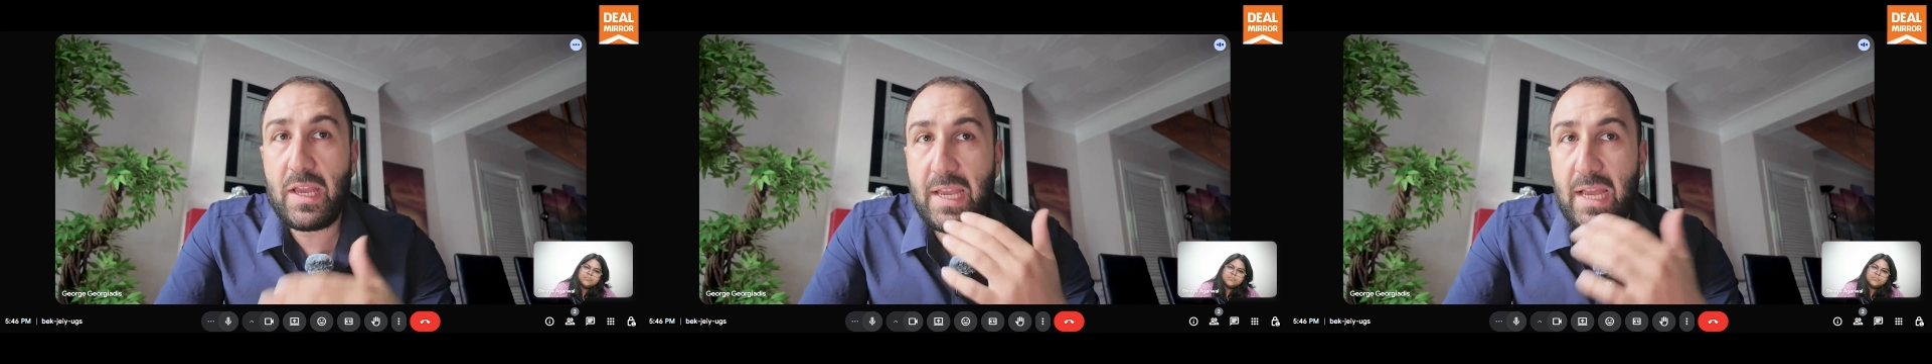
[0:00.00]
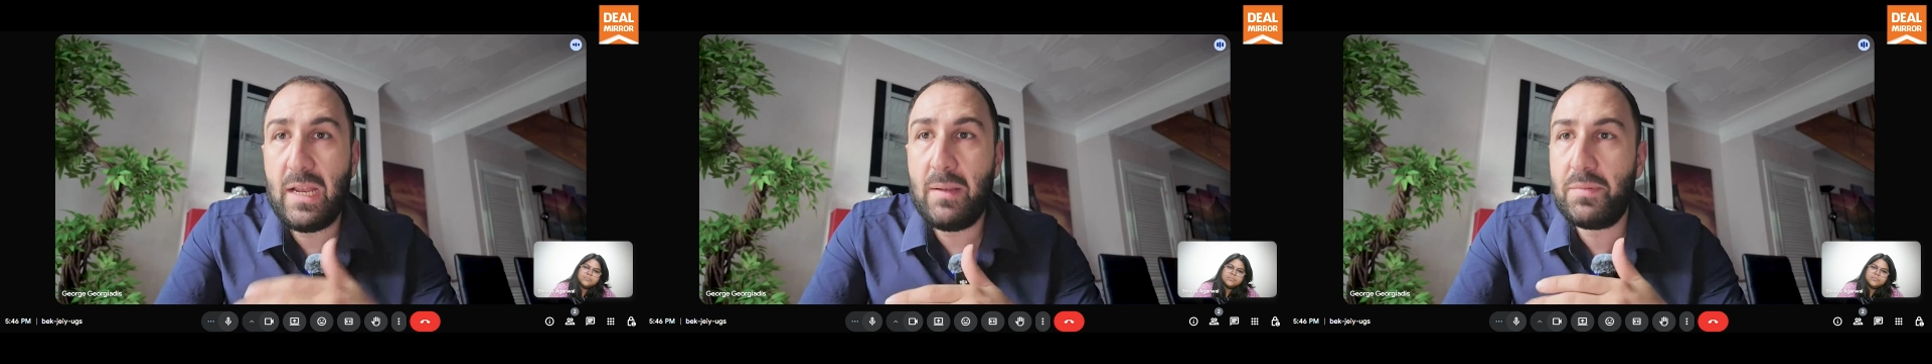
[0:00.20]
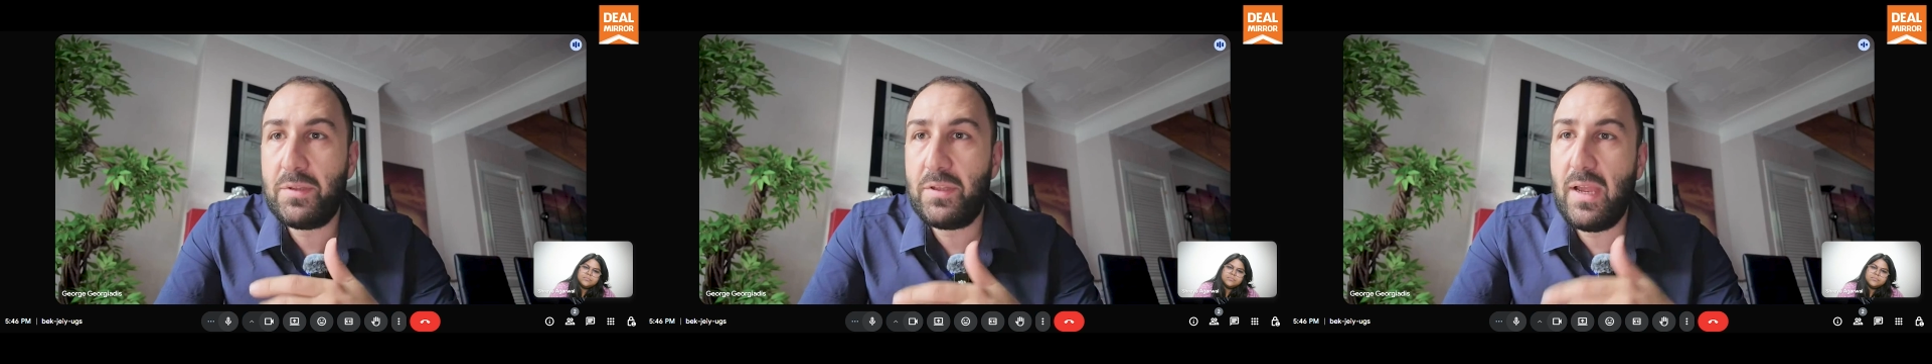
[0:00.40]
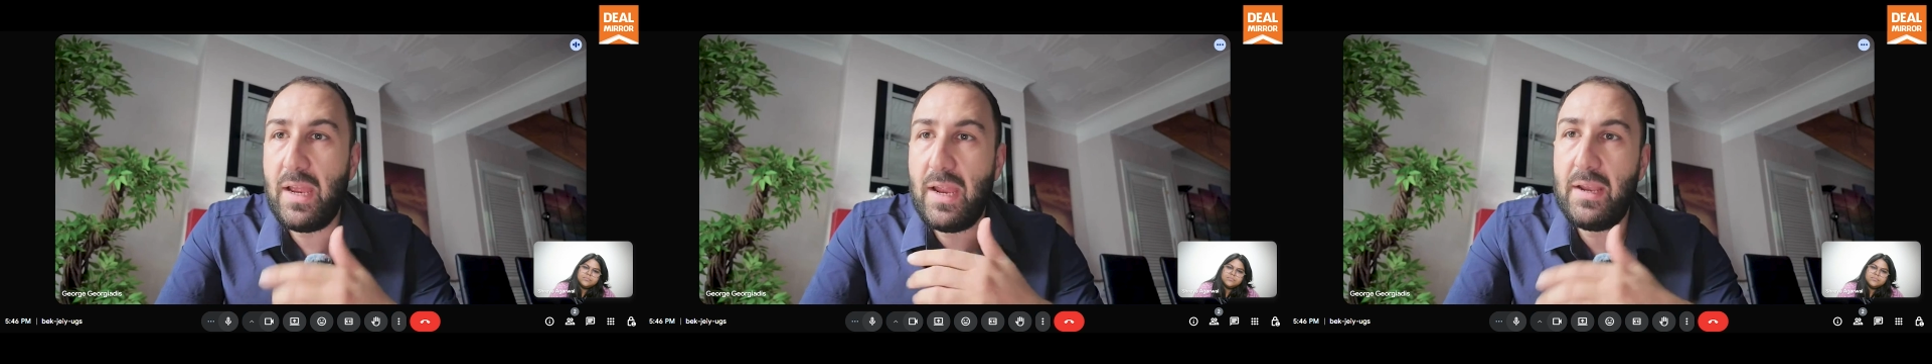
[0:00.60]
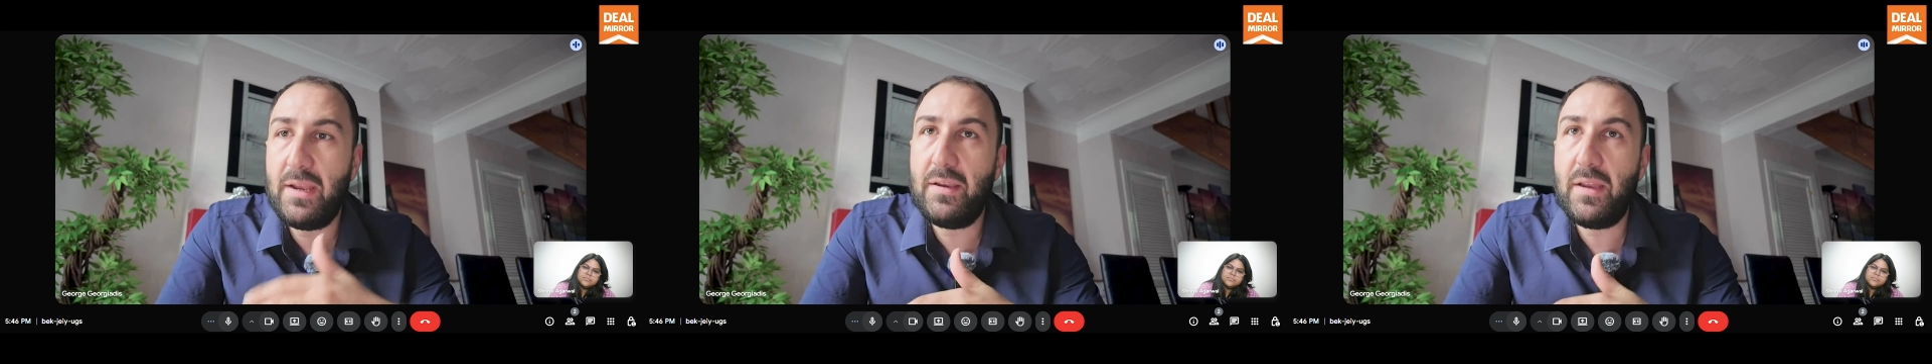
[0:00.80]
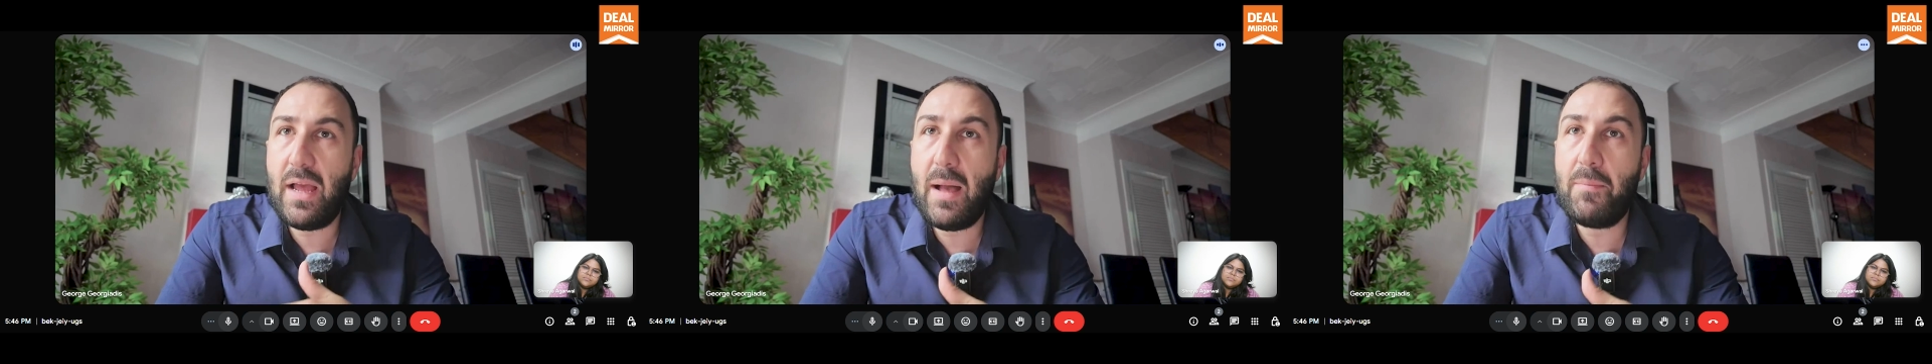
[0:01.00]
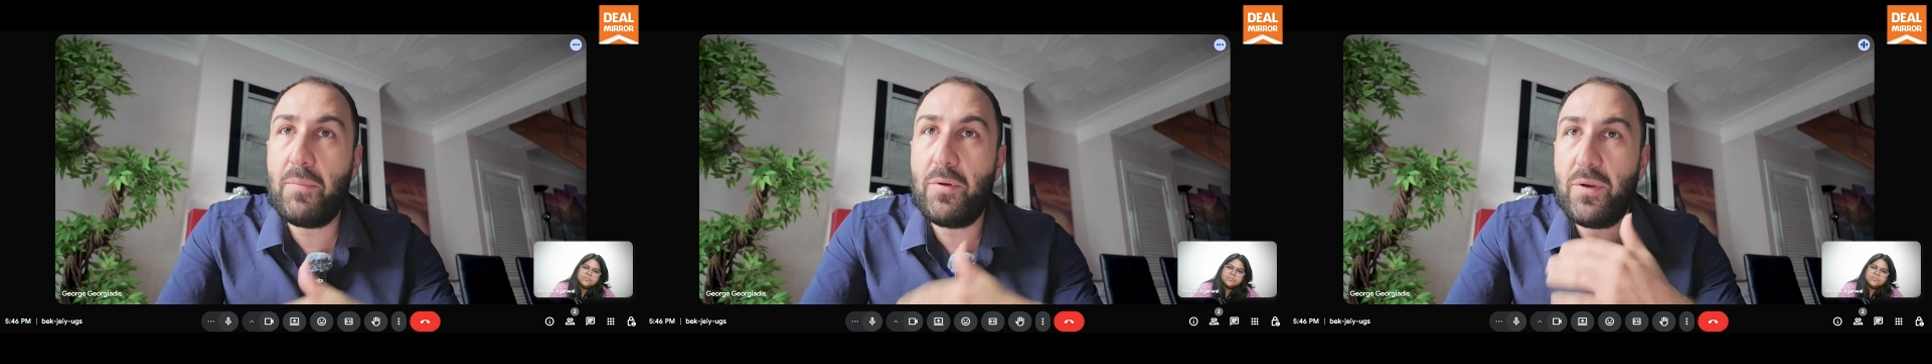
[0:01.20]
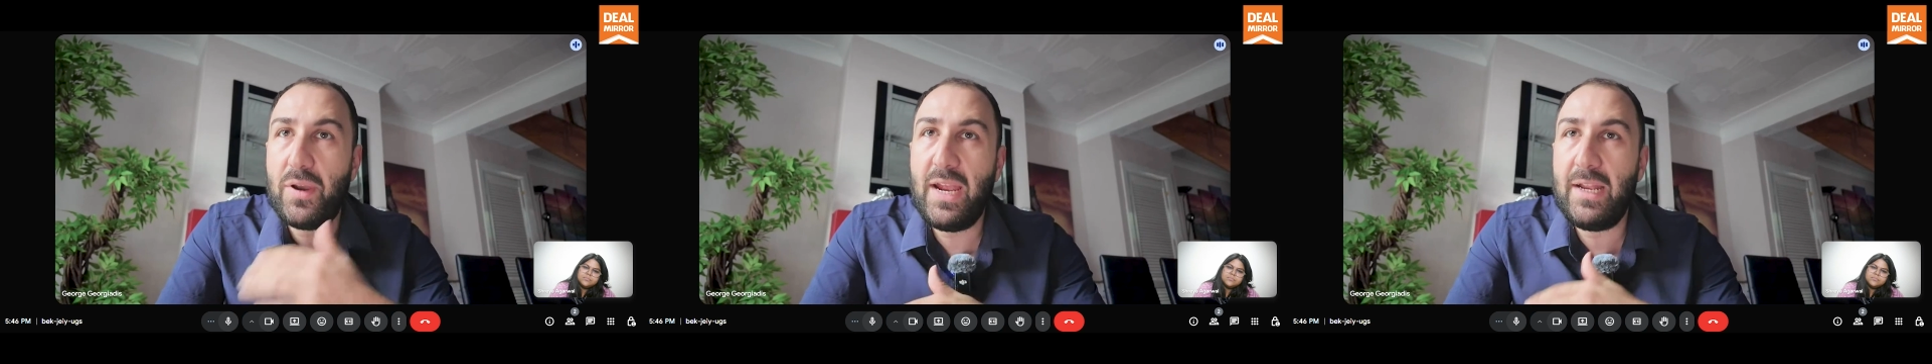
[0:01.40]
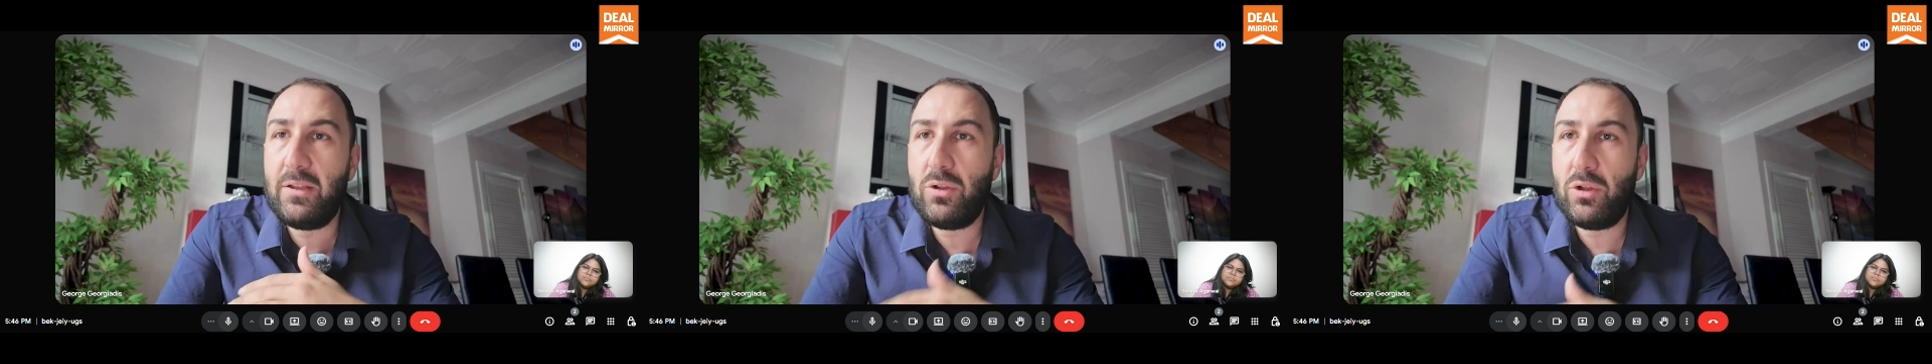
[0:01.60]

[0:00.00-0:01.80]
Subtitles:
helped and upgrade